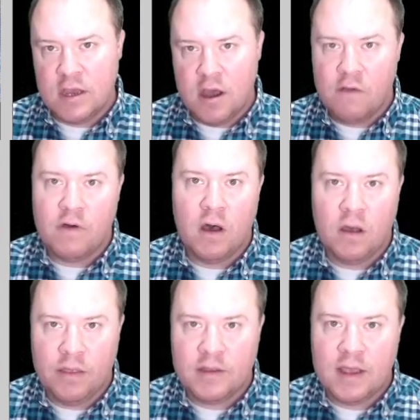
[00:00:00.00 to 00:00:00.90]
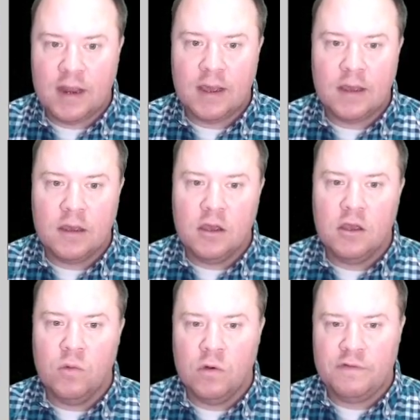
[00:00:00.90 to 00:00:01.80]
of all the data
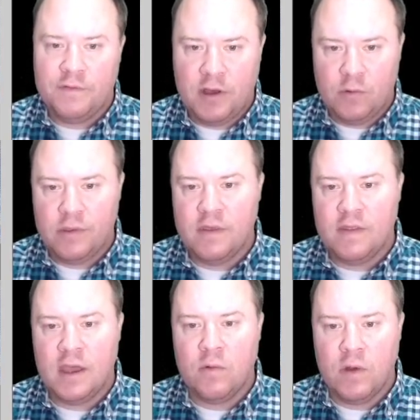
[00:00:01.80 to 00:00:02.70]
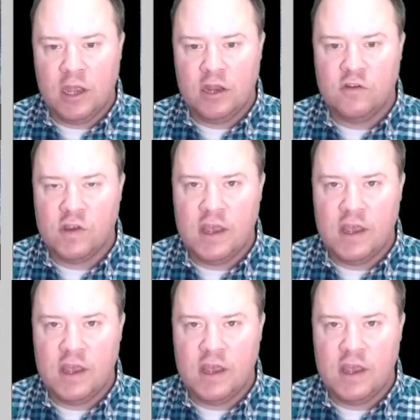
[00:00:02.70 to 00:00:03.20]
will fall within that range